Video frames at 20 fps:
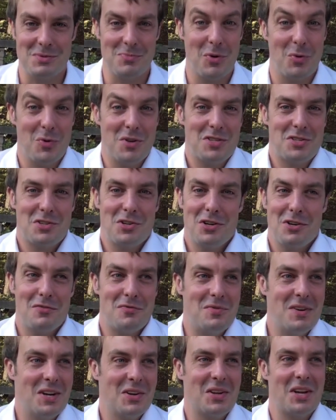I mean, we
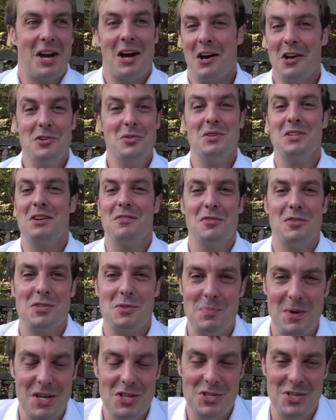served nearly 100 different
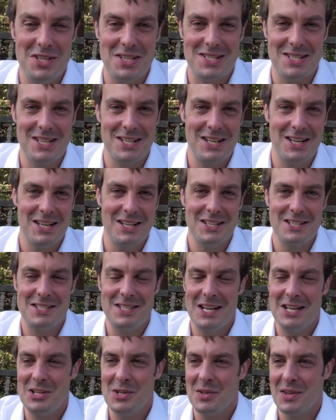species in the
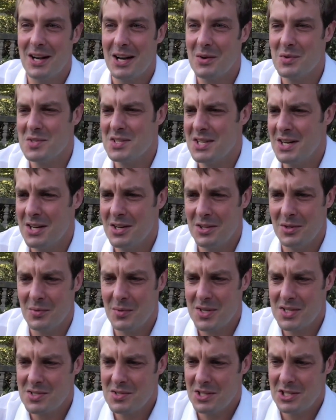tenure that I was there in the
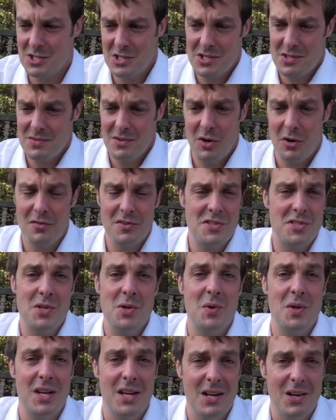restaurant, just for over 2
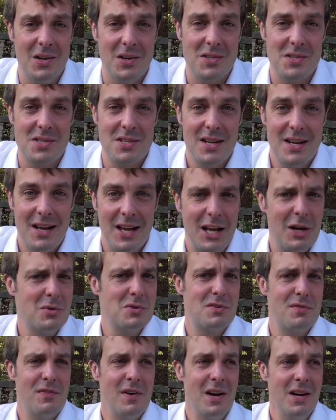years. And it
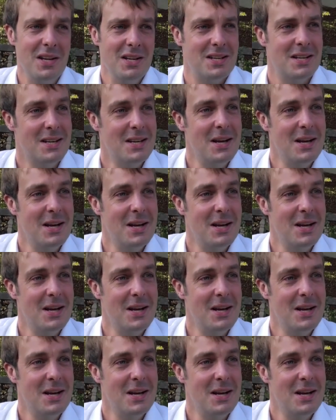was fun.